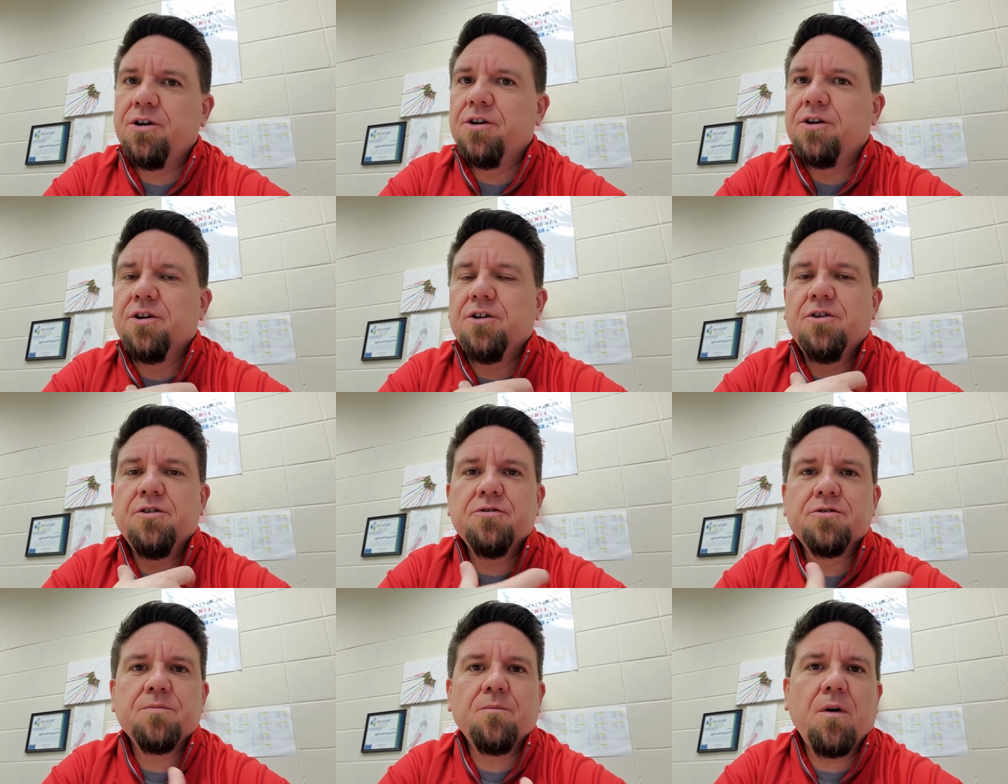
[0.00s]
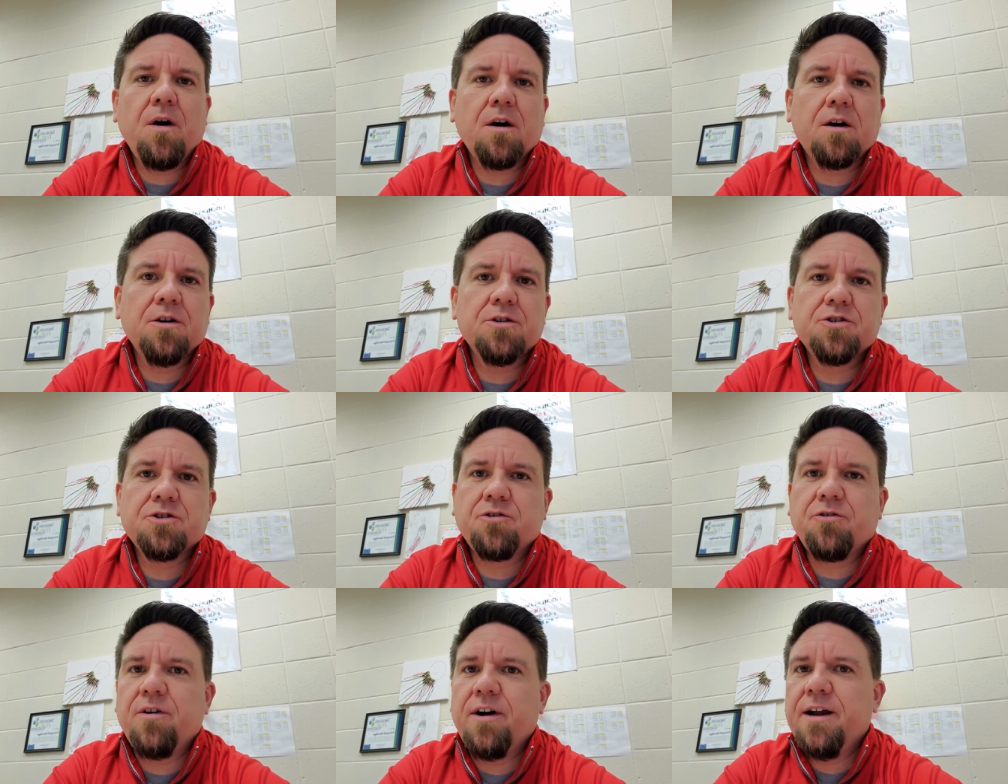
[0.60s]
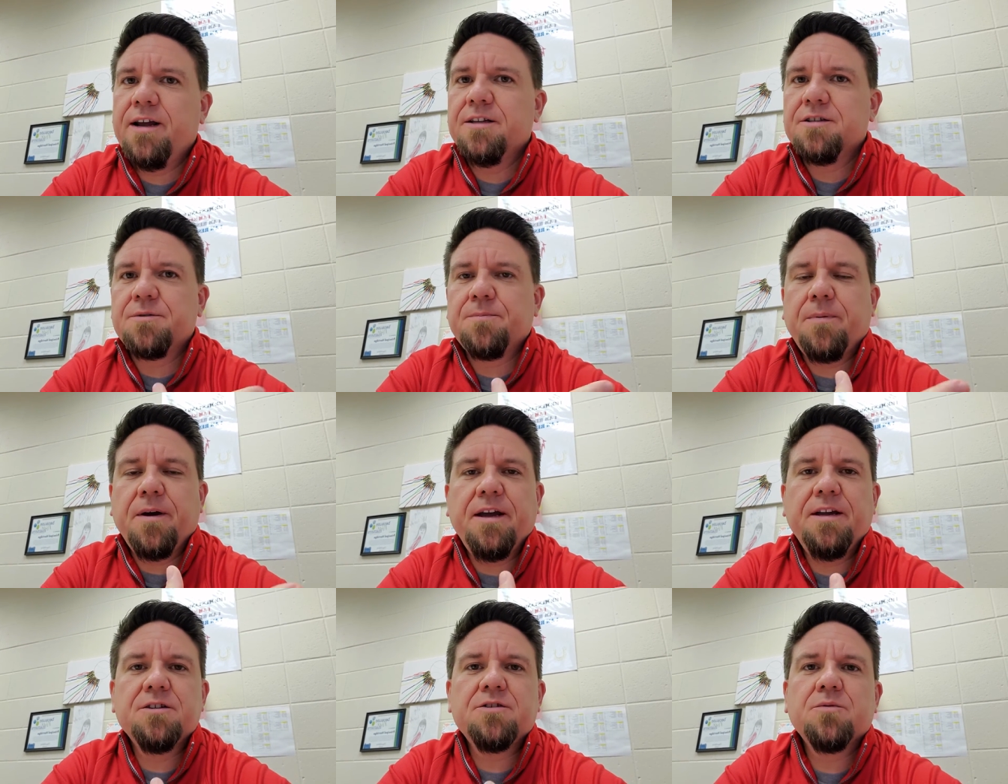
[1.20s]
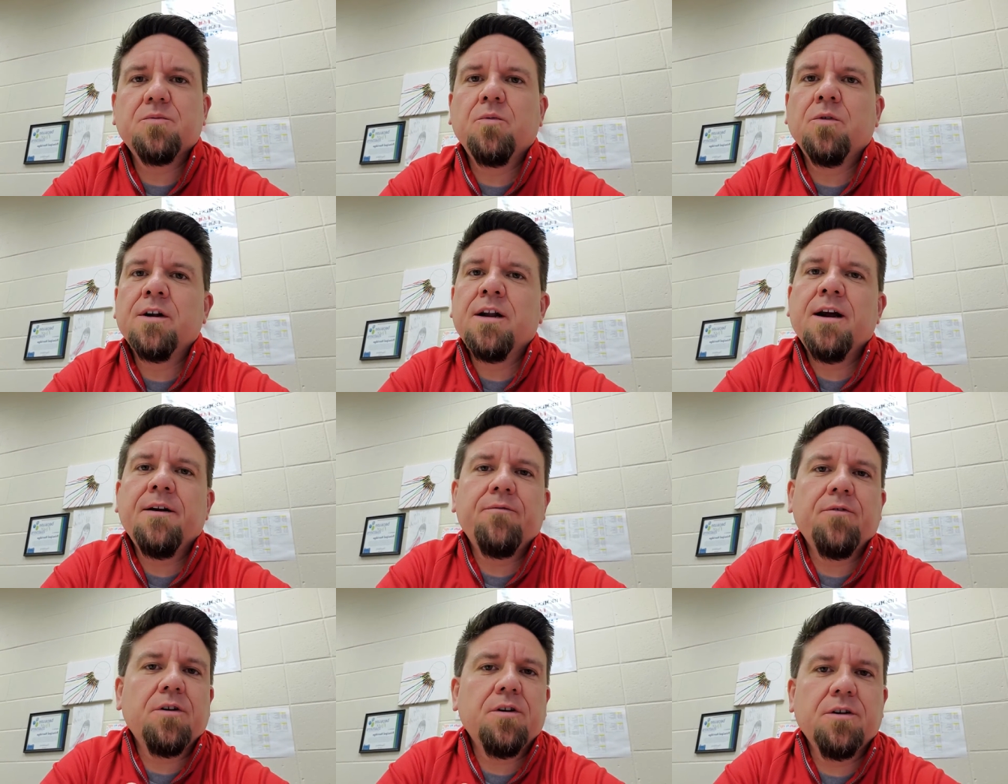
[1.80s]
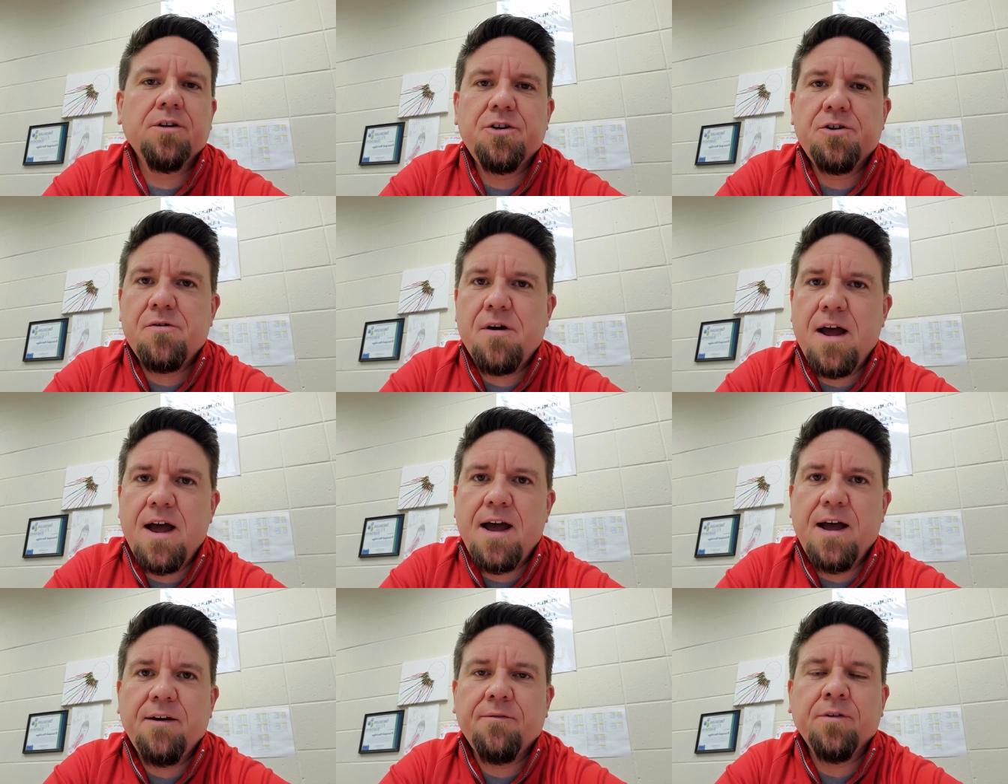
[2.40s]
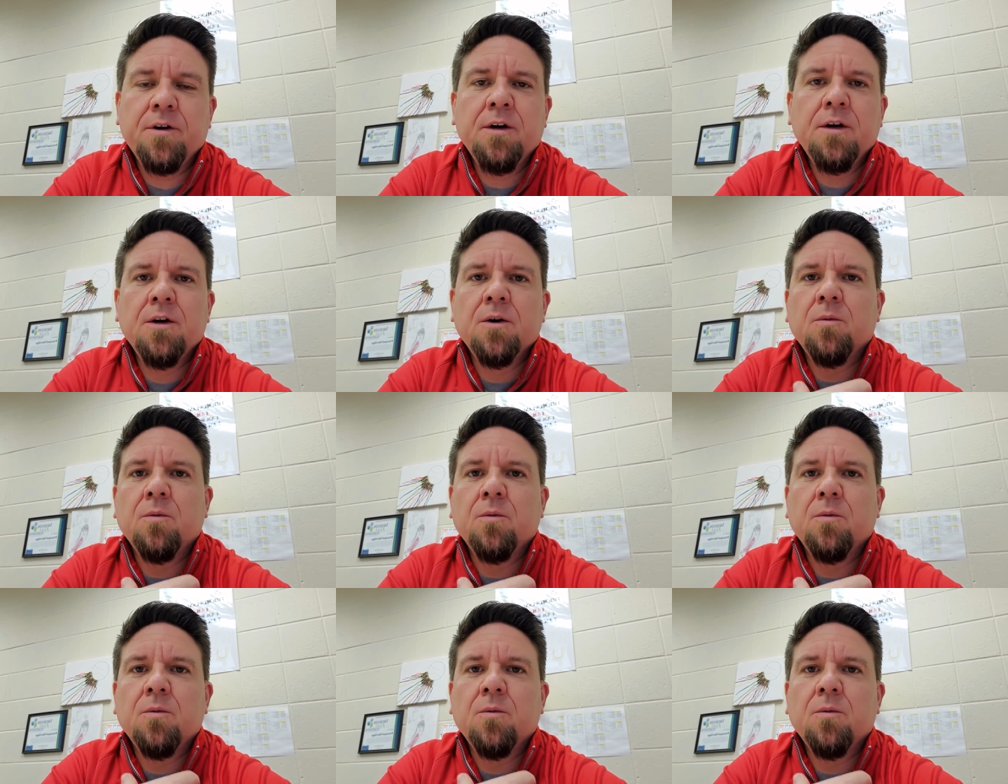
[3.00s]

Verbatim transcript: You can use markers, crayons, paints, whatever you have,